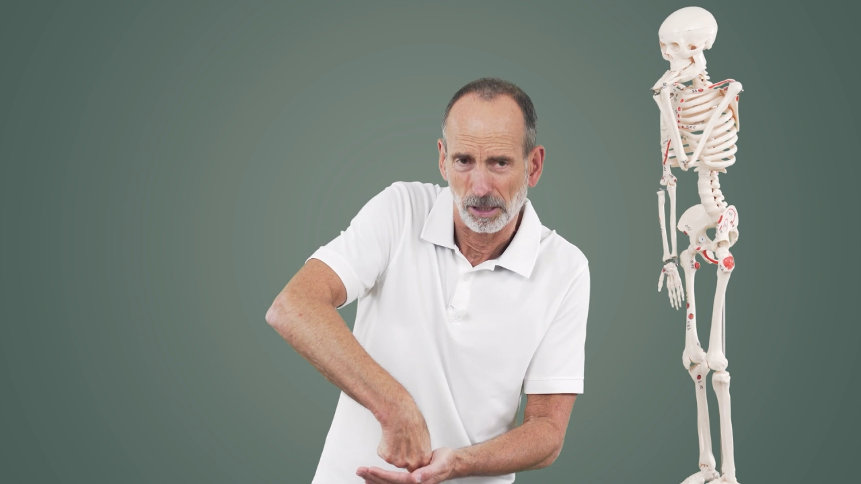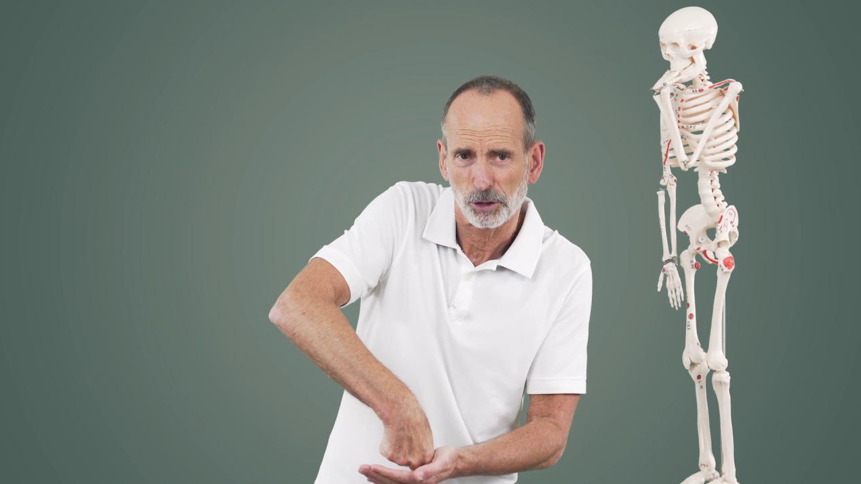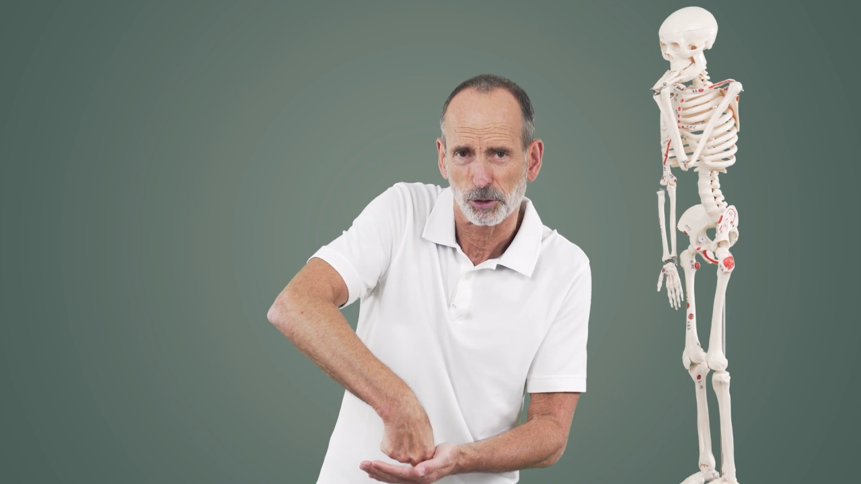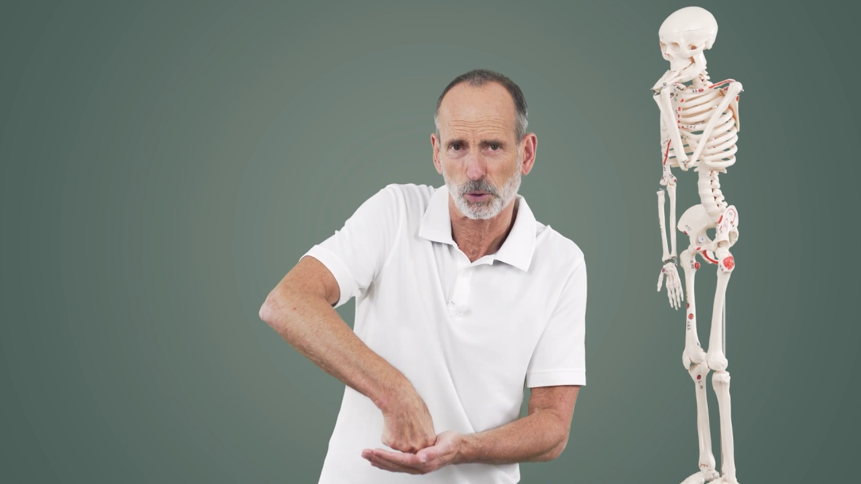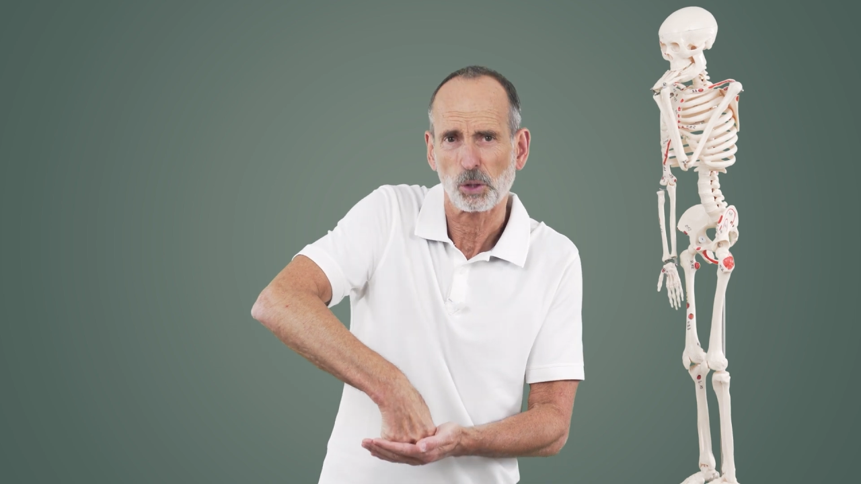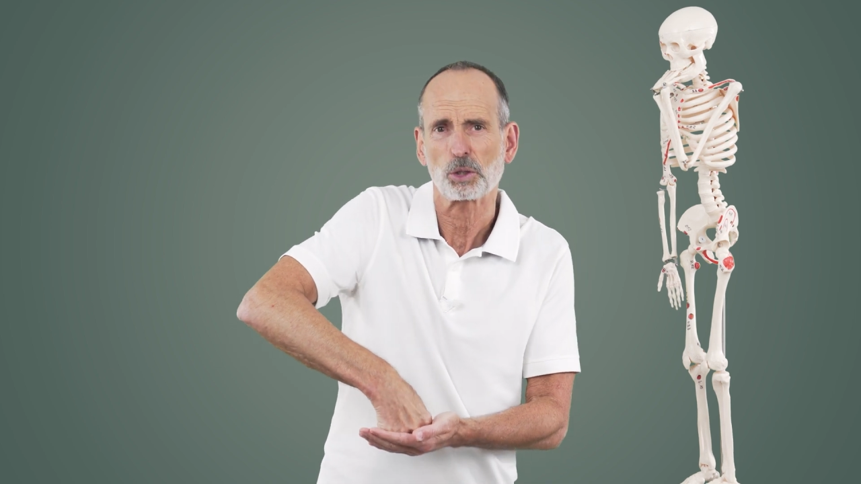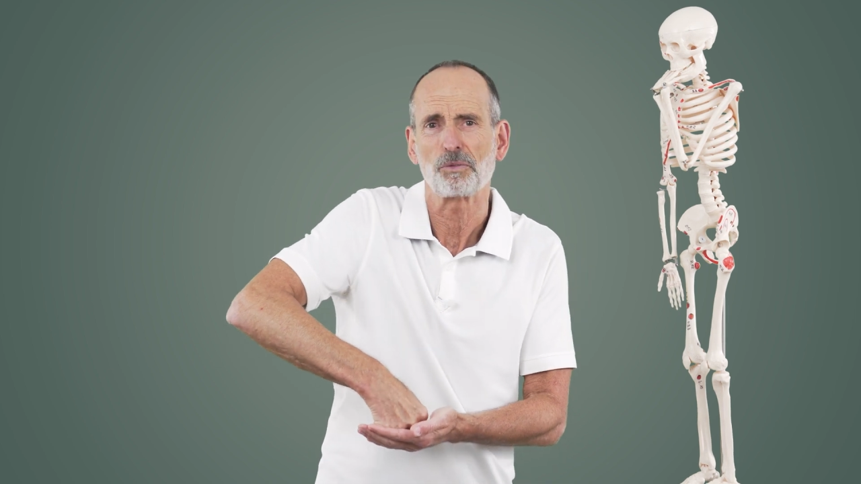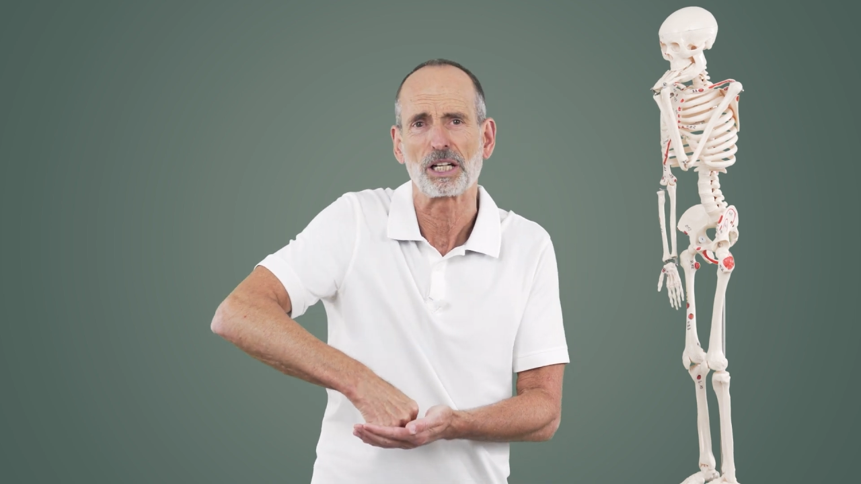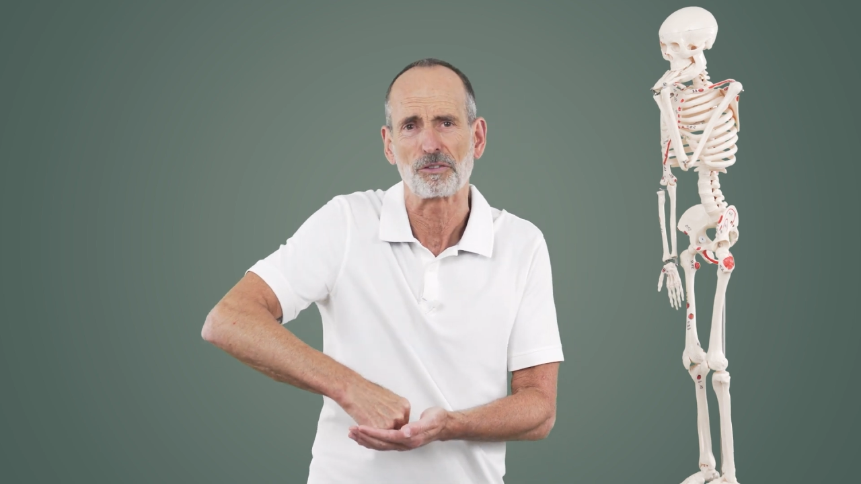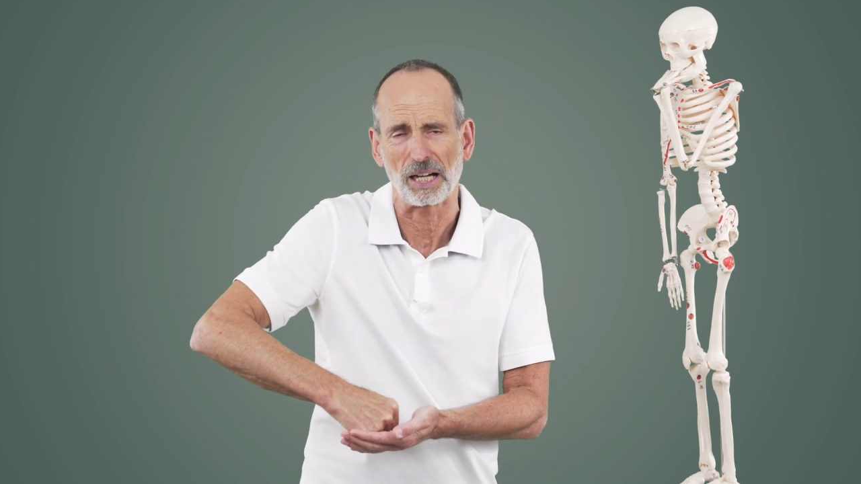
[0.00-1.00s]

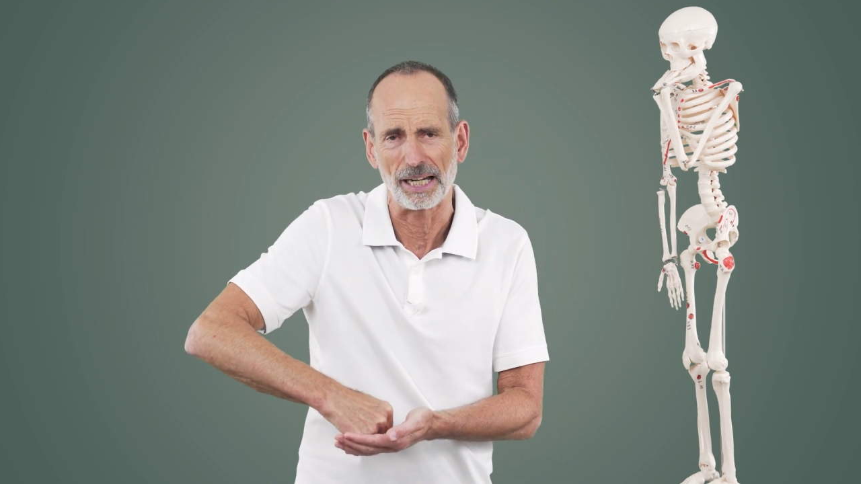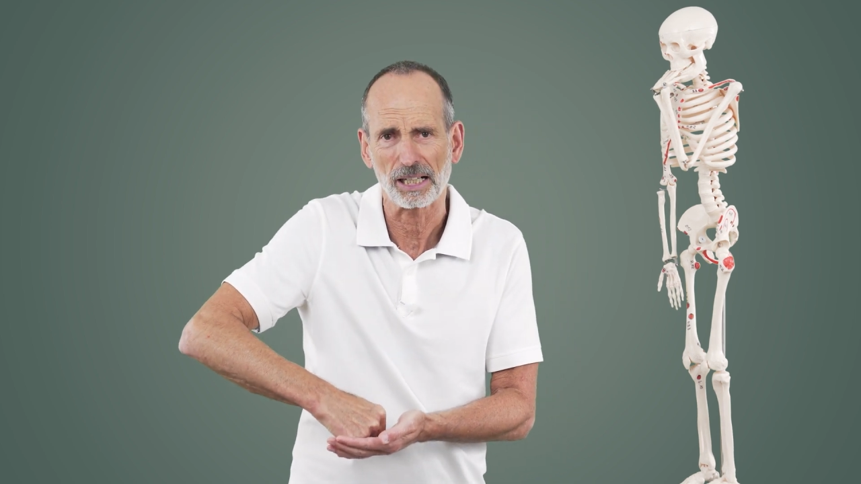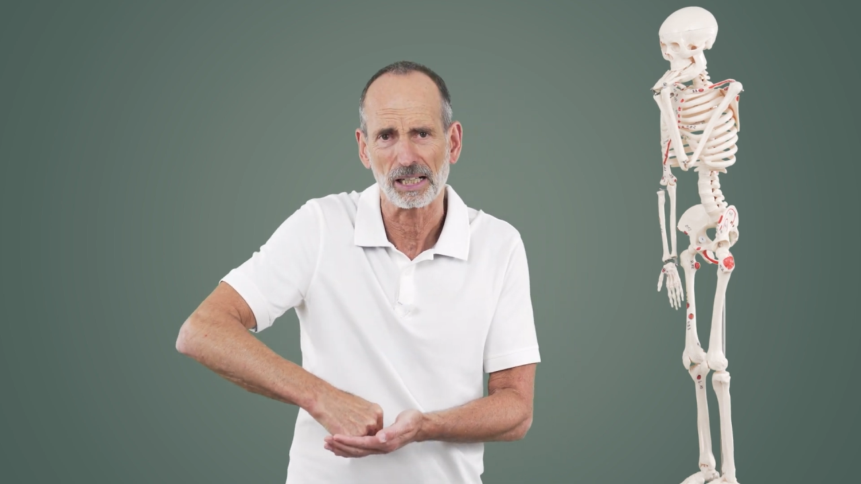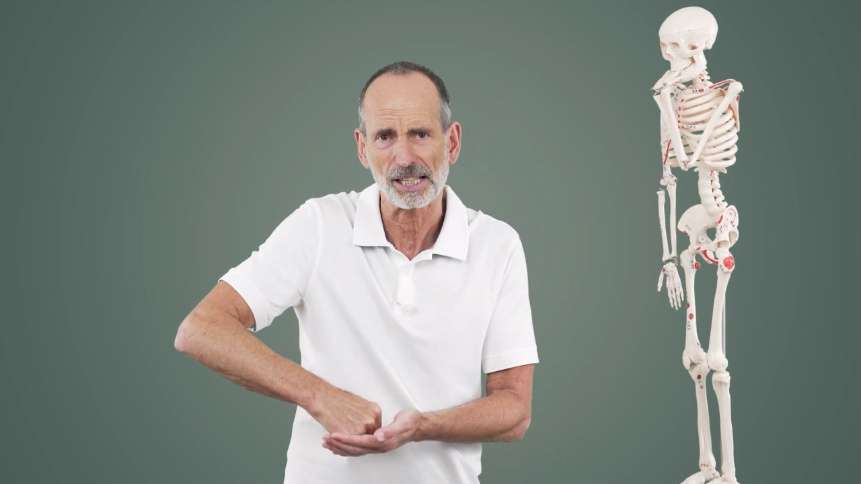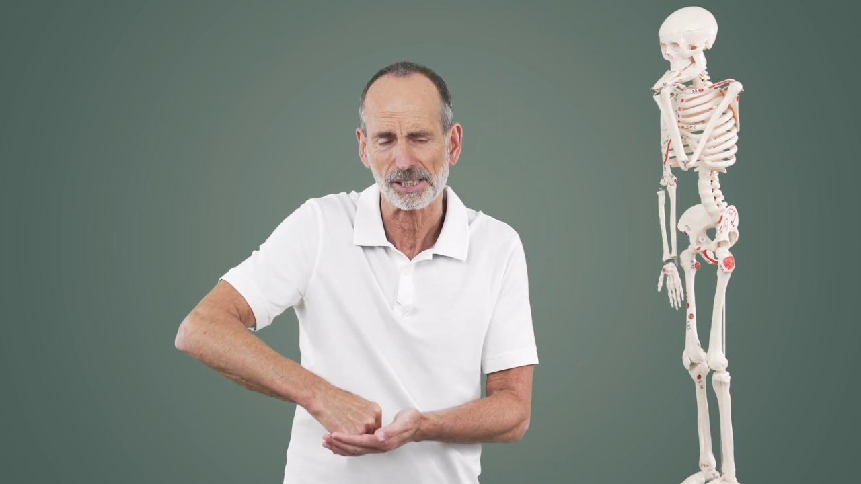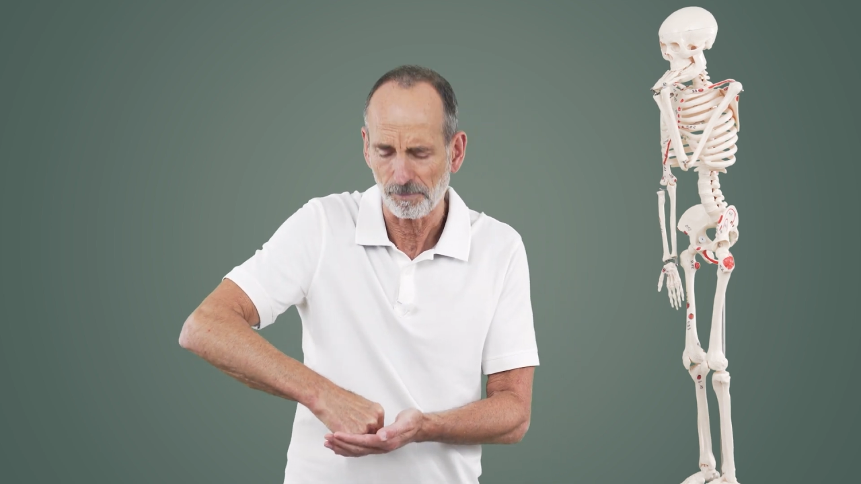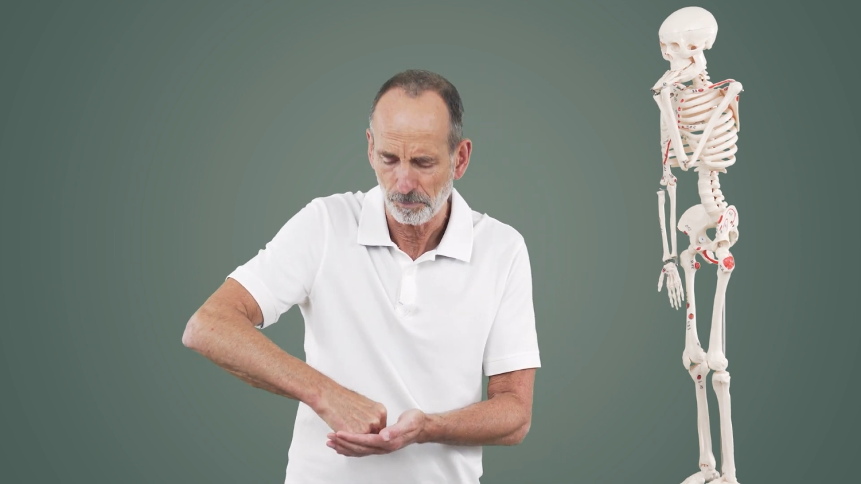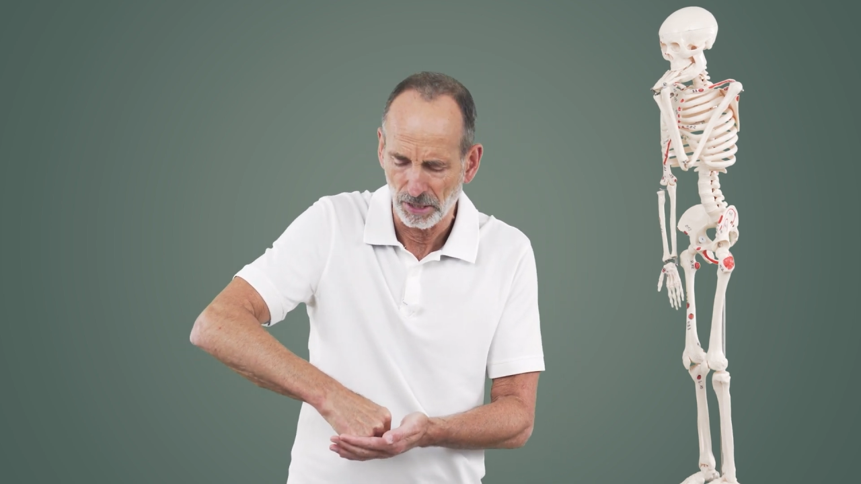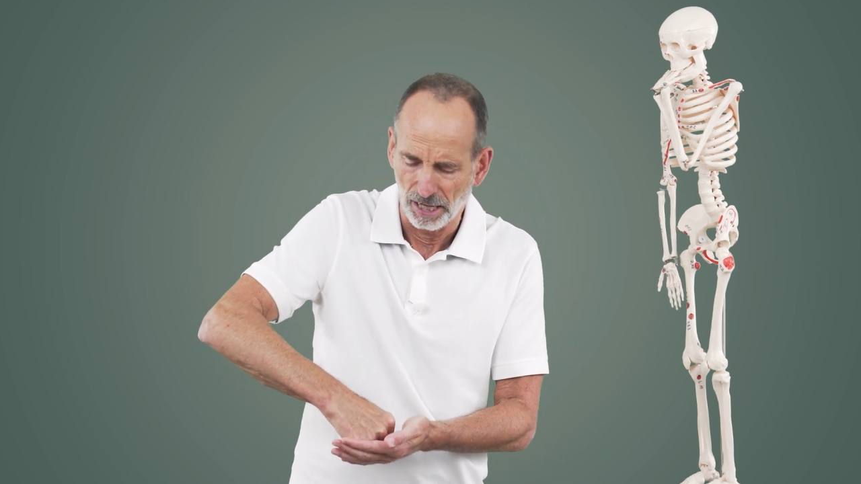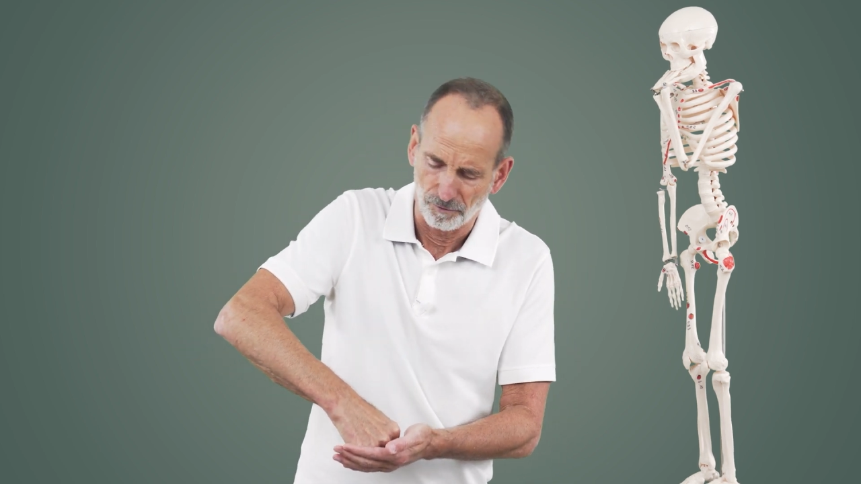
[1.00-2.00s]
squeezed and released.